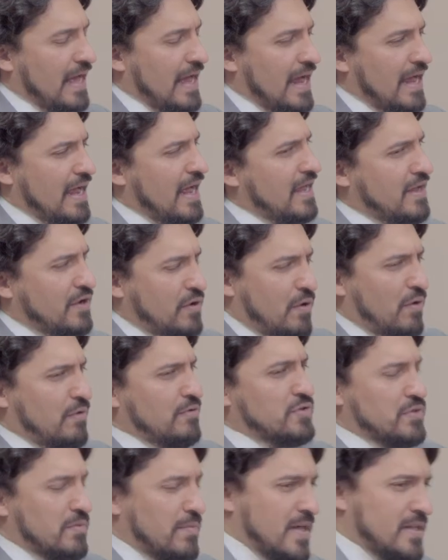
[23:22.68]
I, I,
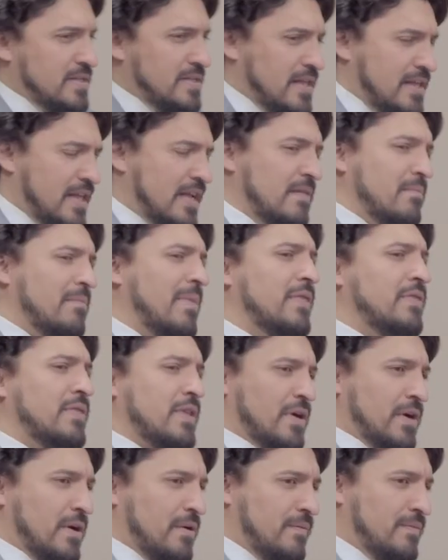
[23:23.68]
called you about this, I think, a month
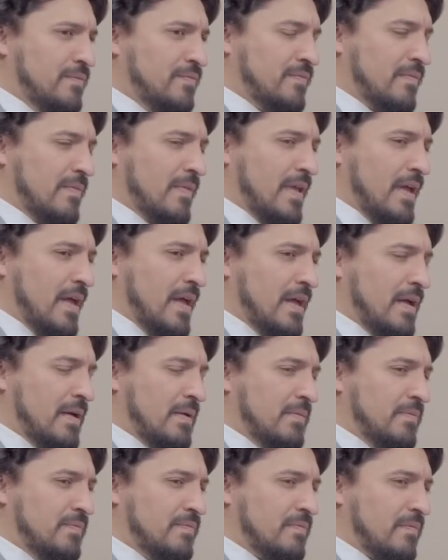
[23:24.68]
ago.
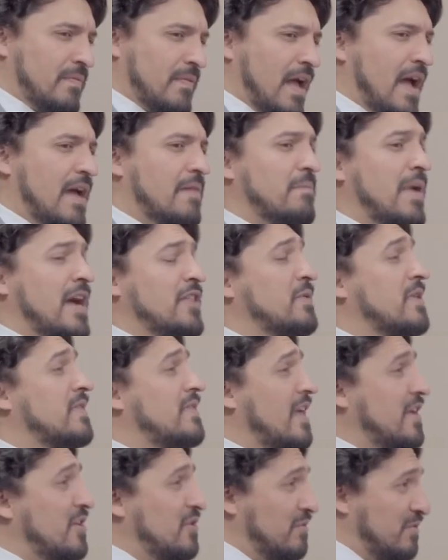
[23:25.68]
Um, and by the way,
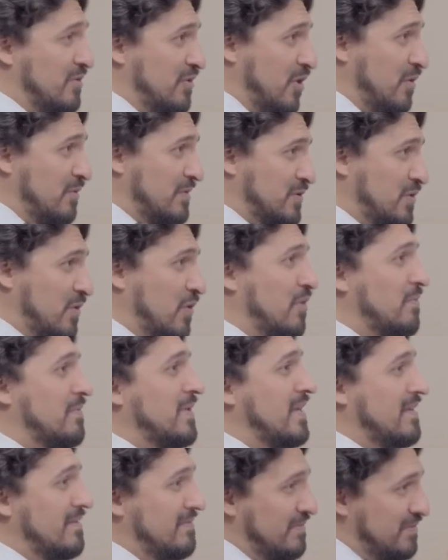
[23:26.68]
thank you. You always call
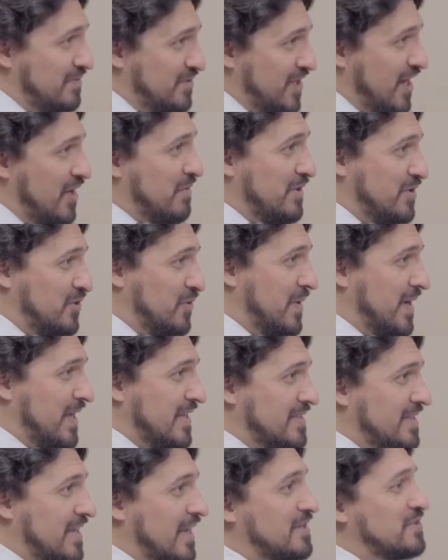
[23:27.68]
me. You see how we're doing
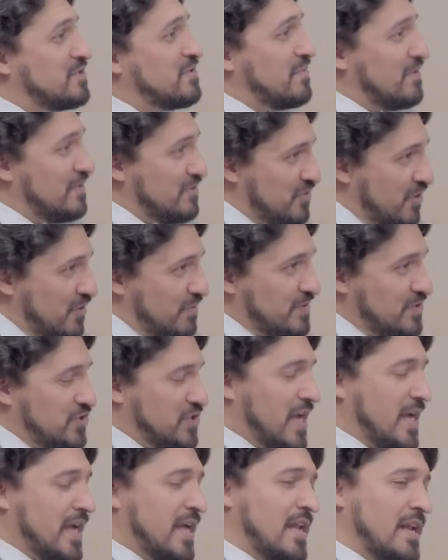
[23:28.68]
as customers. You always
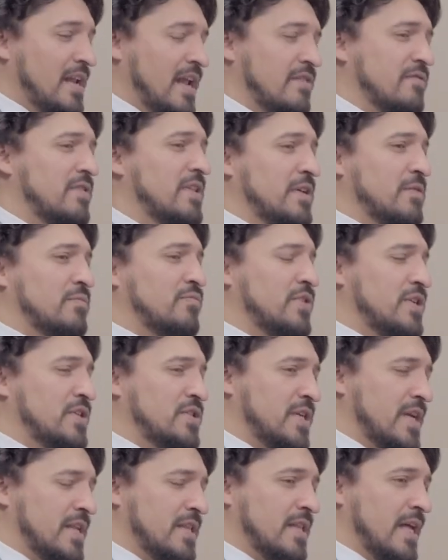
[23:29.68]
check in, and okay. I really
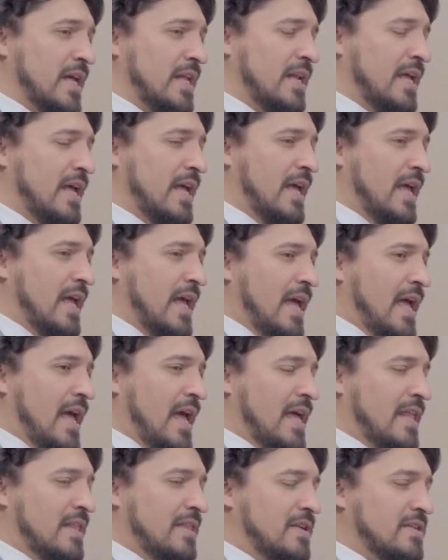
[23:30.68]
appreciate that. Okay.
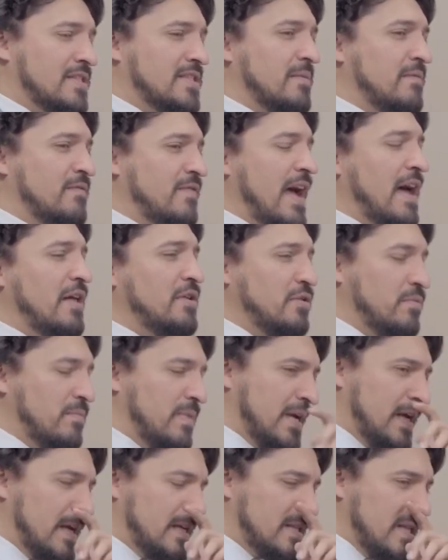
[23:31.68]
And there's some value
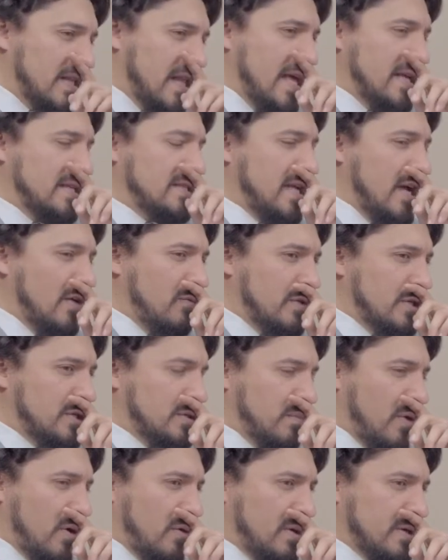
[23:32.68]
because the last time we
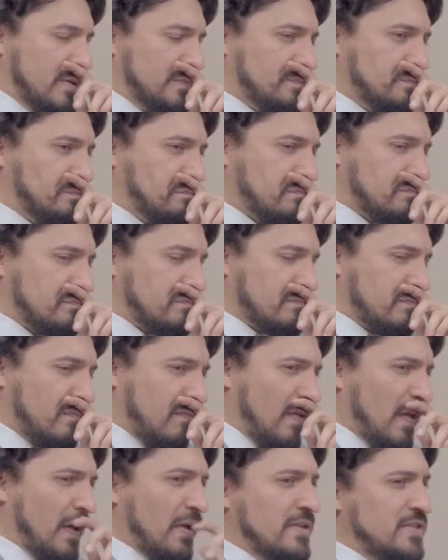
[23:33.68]
spoke,
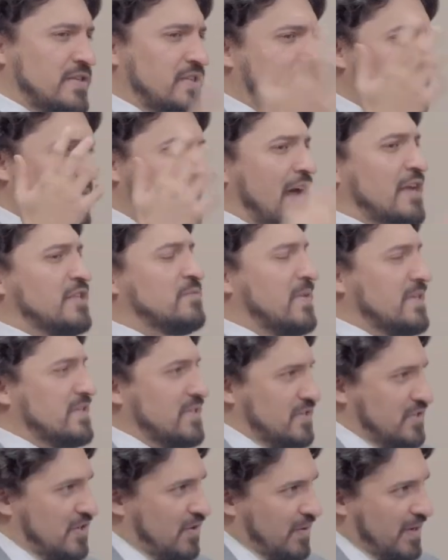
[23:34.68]
you said, Jimmy, how's
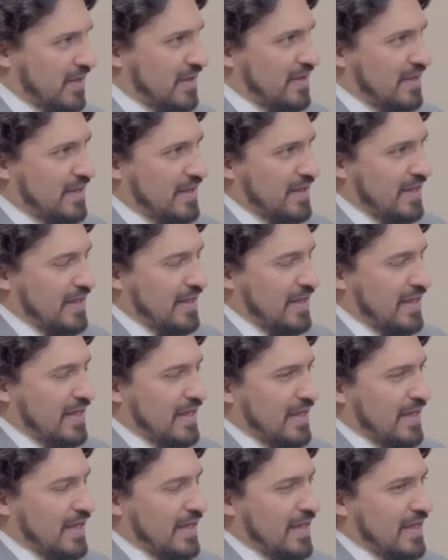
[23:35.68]
business going?
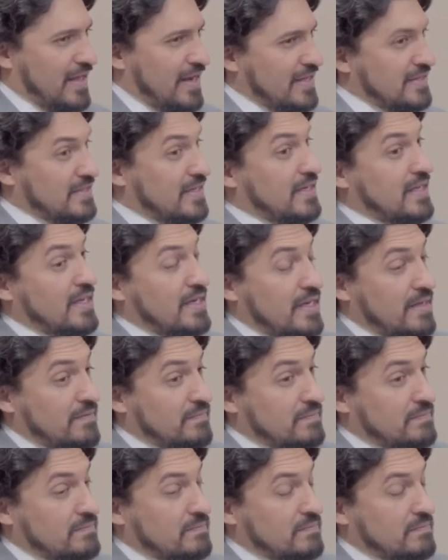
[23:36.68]
And I said, Lena,